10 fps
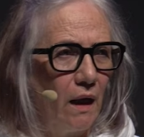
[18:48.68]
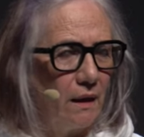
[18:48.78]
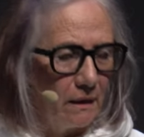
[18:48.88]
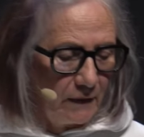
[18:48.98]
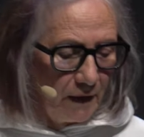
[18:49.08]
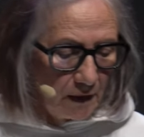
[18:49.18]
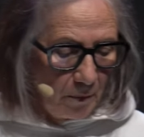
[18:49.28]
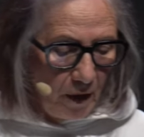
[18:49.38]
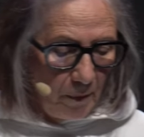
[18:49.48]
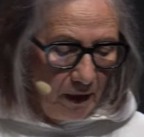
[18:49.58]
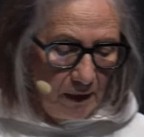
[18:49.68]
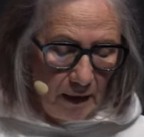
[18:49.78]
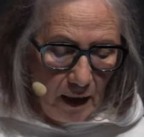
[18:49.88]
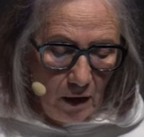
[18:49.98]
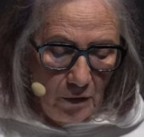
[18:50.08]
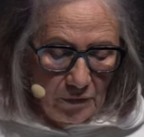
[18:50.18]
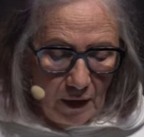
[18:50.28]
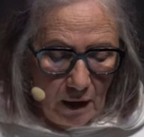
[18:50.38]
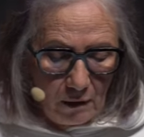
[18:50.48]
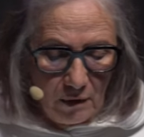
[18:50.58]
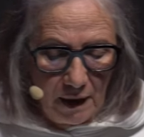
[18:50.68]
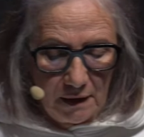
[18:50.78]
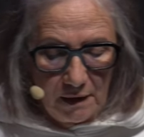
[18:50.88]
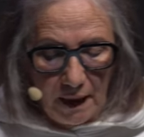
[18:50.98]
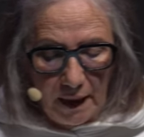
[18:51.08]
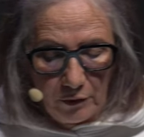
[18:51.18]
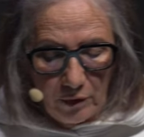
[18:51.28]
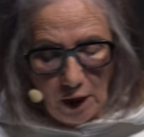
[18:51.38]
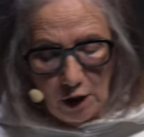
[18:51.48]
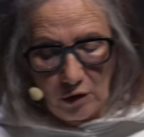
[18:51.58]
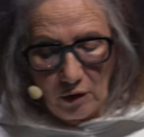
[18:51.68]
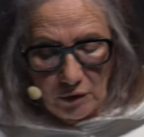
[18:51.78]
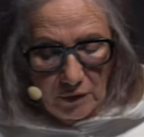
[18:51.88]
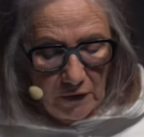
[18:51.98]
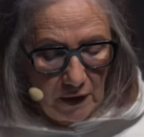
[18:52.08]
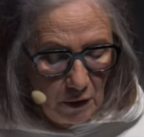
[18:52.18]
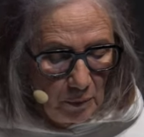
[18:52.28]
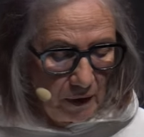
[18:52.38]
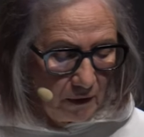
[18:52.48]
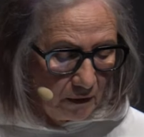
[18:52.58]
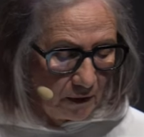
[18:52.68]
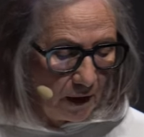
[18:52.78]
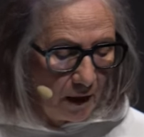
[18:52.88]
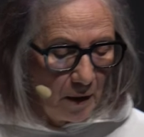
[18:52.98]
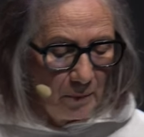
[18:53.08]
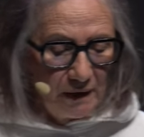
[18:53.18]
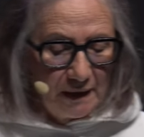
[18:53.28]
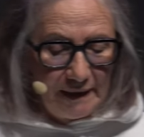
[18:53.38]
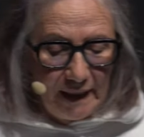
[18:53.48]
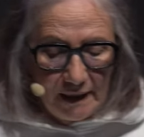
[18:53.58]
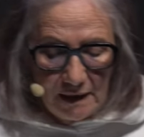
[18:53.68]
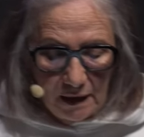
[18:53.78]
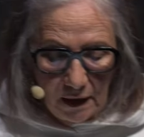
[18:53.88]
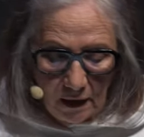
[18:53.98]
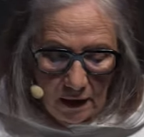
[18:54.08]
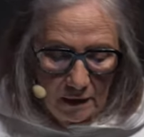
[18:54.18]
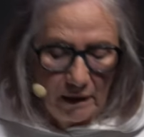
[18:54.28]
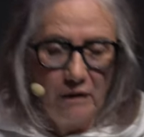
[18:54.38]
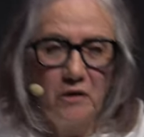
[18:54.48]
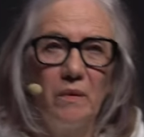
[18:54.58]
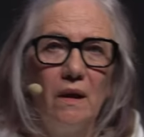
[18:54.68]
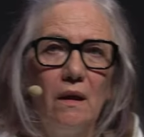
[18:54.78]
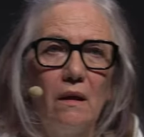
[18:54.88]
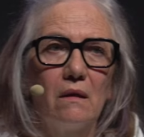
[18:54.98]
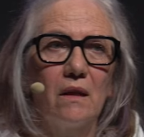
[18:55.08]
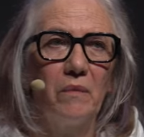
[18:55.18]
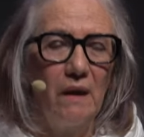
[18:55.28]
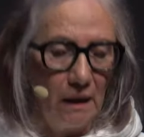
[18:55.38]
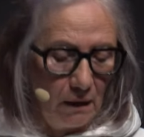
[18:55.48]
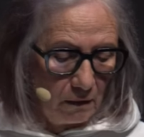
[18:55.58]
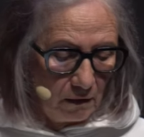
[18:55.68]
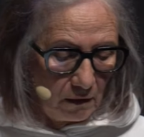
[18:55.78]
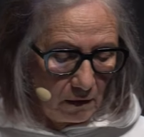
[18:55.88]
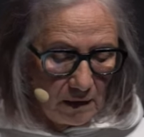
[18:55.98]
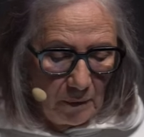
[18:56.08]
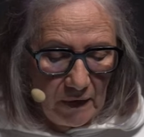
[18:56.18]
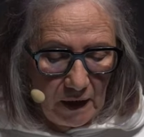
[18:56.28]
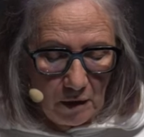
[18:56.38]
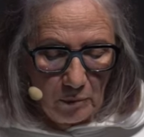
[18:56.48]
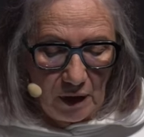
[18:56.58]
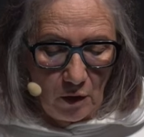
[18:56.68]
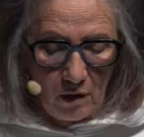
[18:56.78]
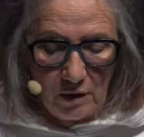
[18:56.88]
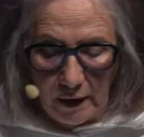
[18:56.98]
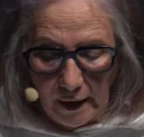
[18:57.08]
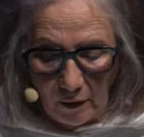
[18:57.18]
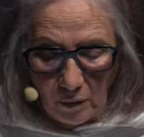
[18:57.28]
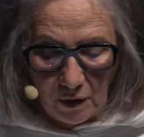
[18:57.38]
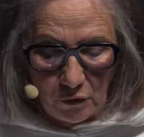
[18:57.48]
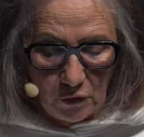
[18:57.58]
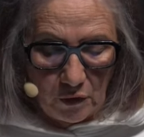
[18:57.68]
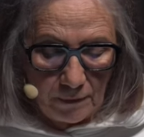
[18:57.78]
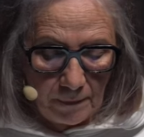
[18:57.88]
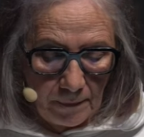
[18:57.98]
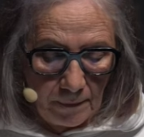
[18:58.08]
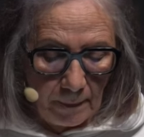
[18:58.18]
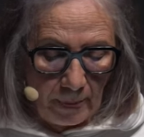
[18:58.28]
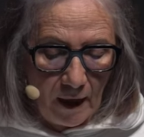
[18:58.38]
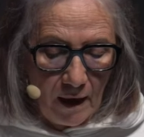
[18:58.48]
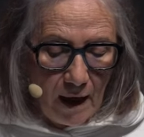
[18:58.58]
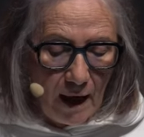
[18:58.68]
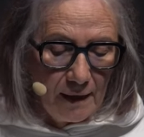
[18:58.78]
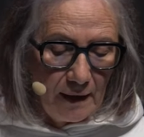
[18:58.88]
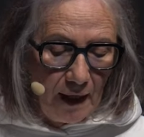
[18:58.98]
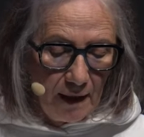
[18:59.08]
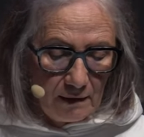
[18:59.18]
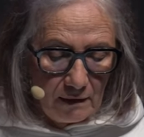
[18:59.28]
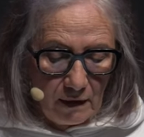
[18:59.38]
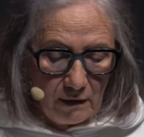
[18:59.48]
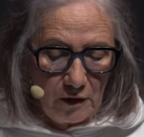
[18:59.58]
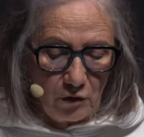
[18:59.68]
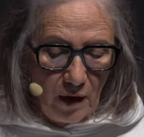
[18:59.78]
I can think about myself, write a diary, talk to a therapist, but the data tells me something else, something beyond language. I guess the